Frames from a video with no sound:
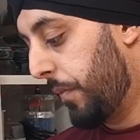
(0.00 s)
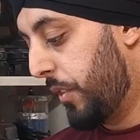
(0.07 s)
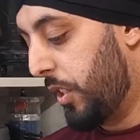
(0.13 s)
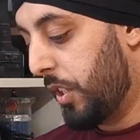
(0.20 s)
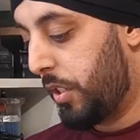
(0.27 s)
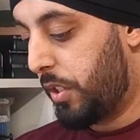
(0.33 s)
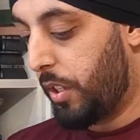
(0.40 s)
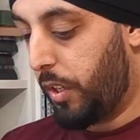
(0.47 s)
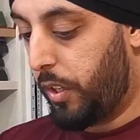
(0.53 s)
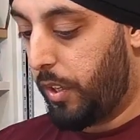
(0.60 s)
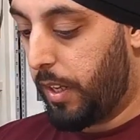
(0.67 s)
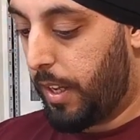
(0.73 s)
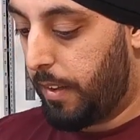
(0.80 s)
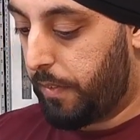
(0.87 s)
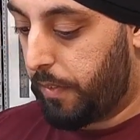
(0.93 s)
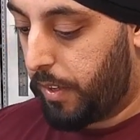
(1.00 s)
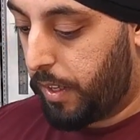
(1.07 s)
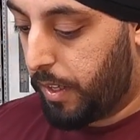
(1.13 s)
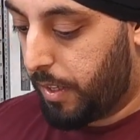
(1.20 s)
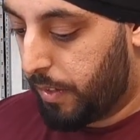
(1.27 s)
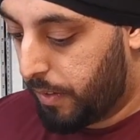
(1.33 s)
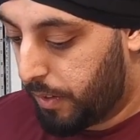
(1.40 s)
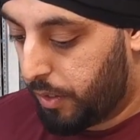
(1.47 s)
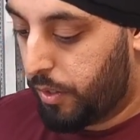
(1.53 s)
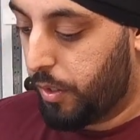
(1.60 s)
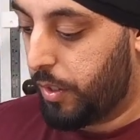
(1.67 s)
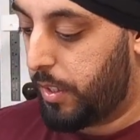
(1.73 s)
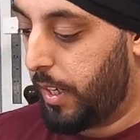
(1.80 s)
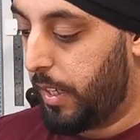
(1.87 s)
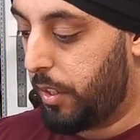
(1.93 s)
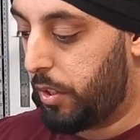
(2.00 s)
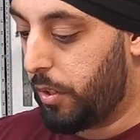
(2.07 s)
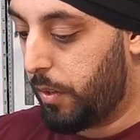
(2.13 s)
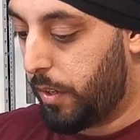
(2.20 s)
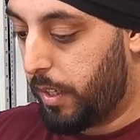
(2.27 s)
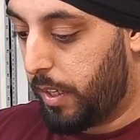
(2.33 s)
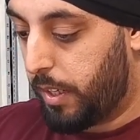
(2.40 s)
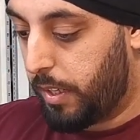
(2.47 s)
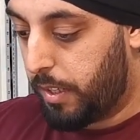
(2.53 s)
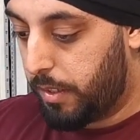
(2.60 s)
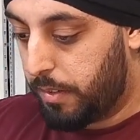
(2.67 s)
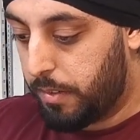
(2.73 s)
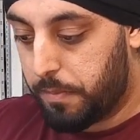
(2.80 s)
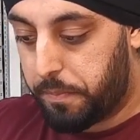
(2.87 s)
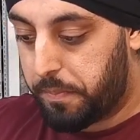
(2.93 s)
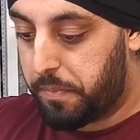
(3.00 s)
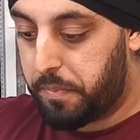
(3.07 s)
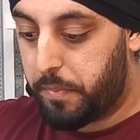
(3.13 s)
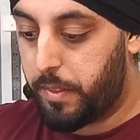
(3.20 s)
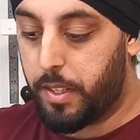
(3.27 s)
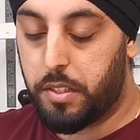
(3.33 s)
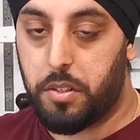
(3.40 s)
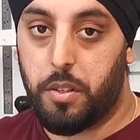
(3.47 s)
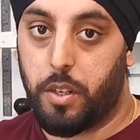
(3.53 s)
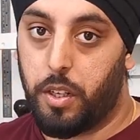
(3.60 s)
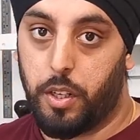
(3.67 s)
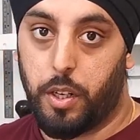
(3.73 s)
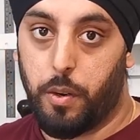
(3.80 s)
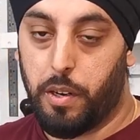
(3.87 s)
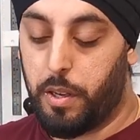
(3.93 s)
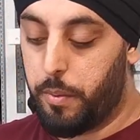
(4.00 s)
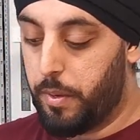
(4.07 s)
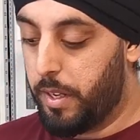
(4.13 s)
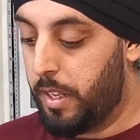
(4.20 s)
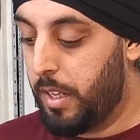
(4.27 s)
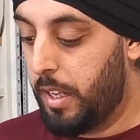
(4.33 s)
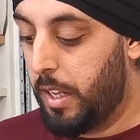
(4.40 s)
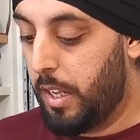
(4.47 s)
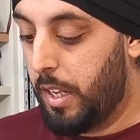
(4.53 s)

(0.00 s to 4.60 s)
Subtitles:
just so you have good tension on it. It's not going to go anywhere.